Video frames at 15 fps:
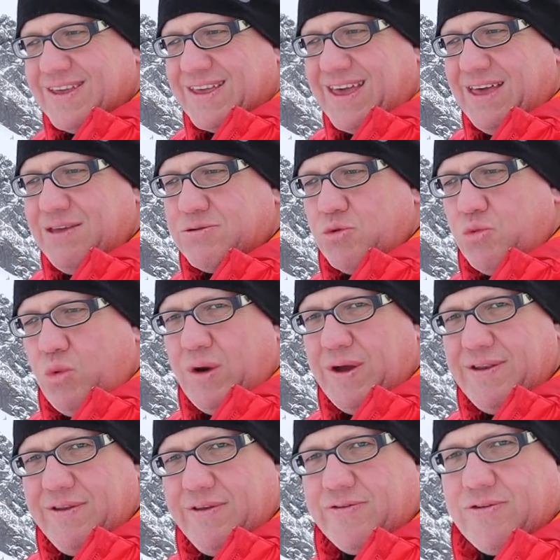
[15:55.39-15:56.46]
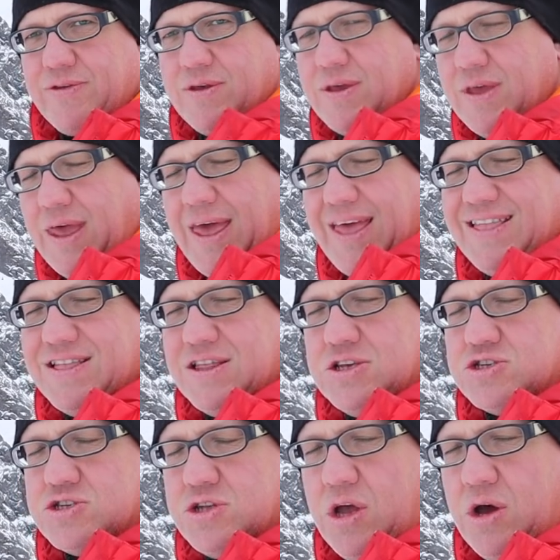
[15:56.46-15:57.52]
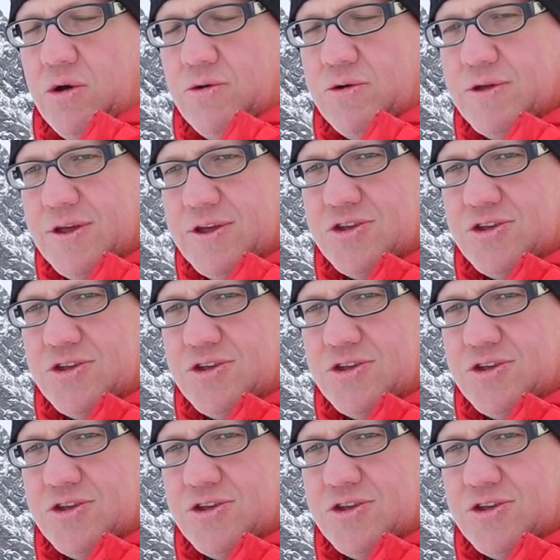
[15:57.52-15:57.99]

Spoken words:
Keep the whiteness in the snow.